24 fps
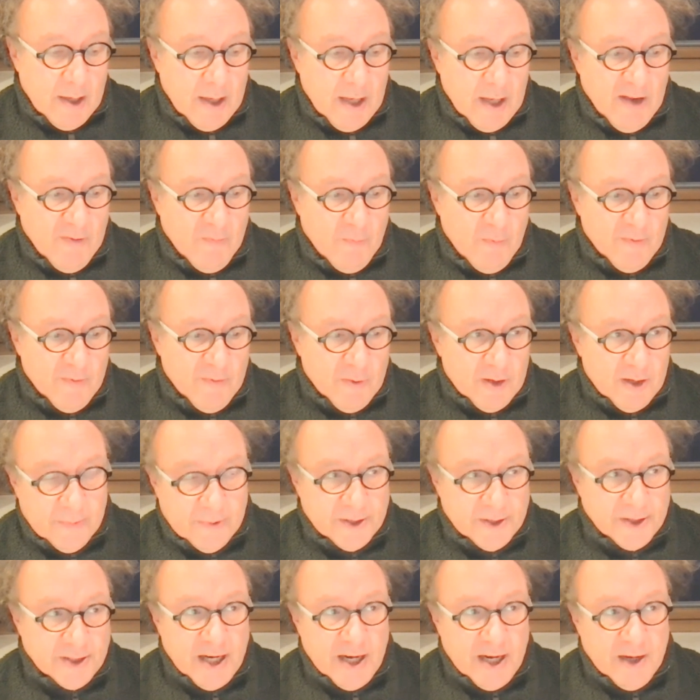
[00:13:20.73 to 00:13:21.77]
if we've got a
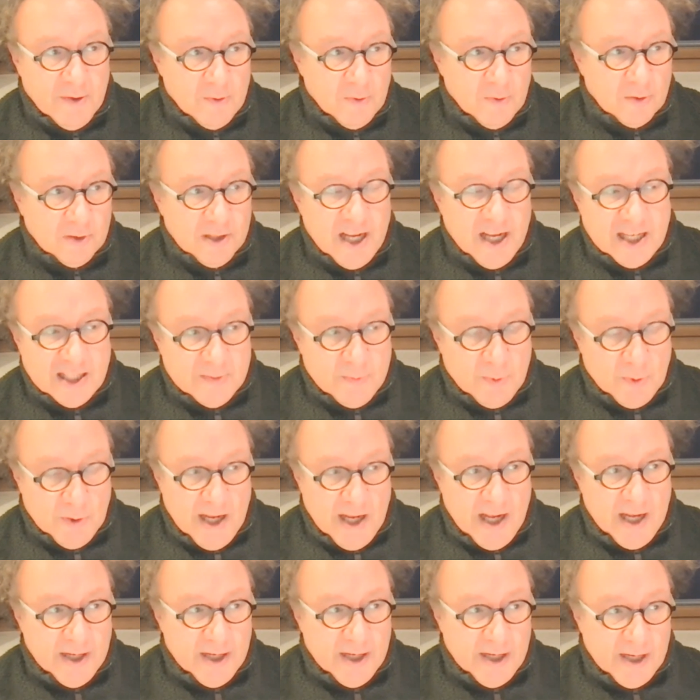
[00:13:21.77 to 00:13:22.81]
general textbook
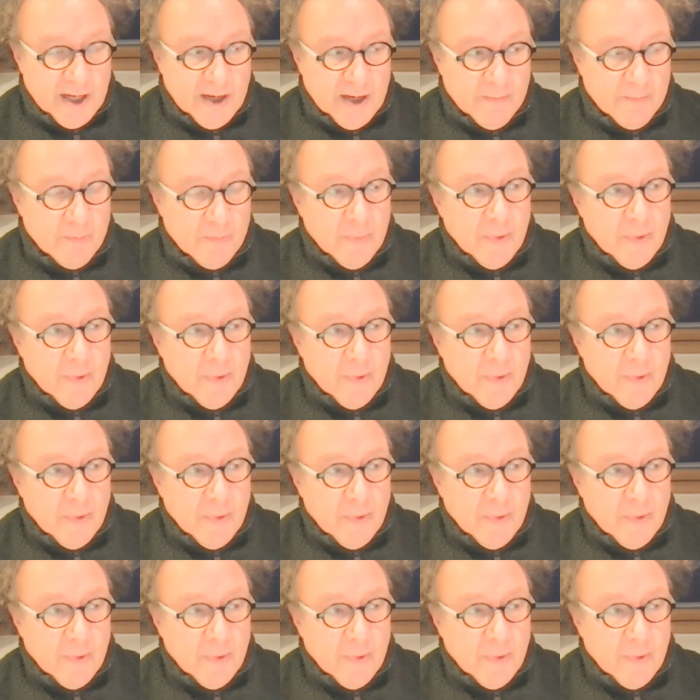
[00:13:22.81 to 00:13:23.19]
heading